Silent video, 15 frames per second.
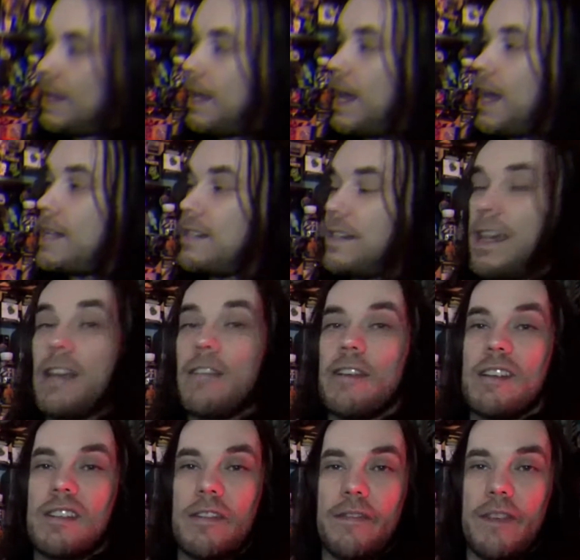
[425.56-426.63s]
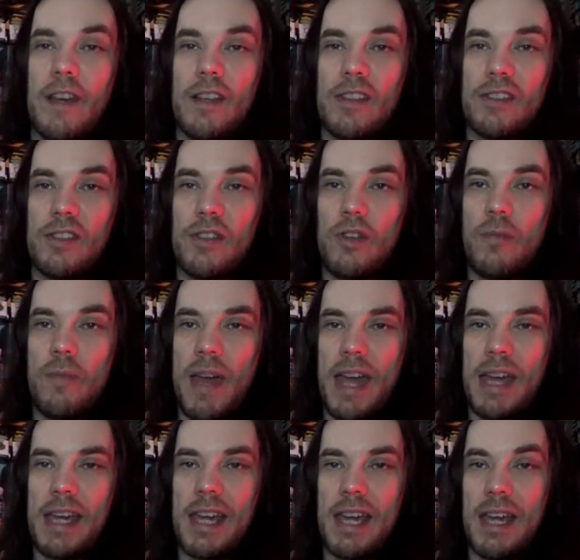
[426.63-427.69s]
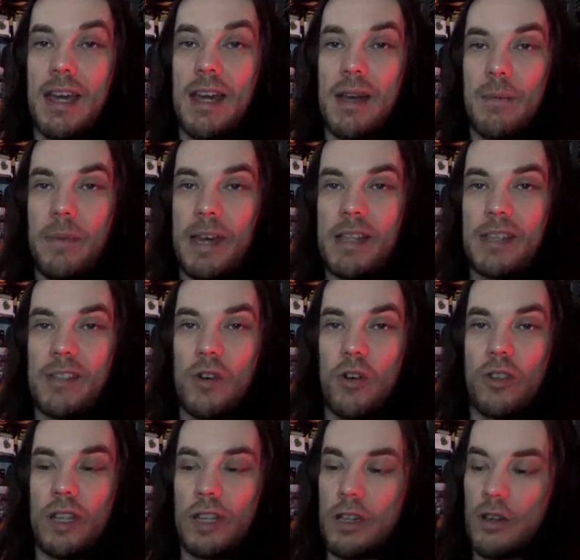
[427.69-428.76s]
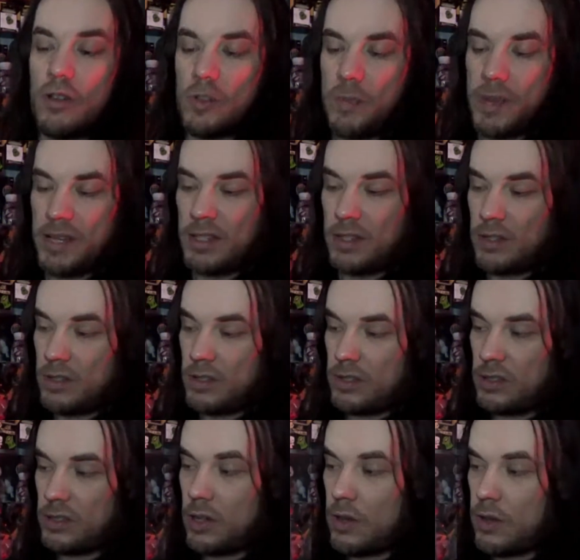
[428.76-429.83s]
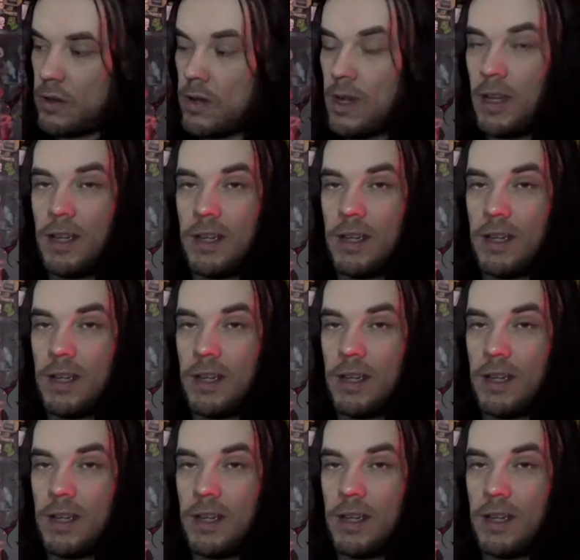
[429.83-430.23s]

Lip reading: And here is the first 2-pack here, based on Ghostbusters 2.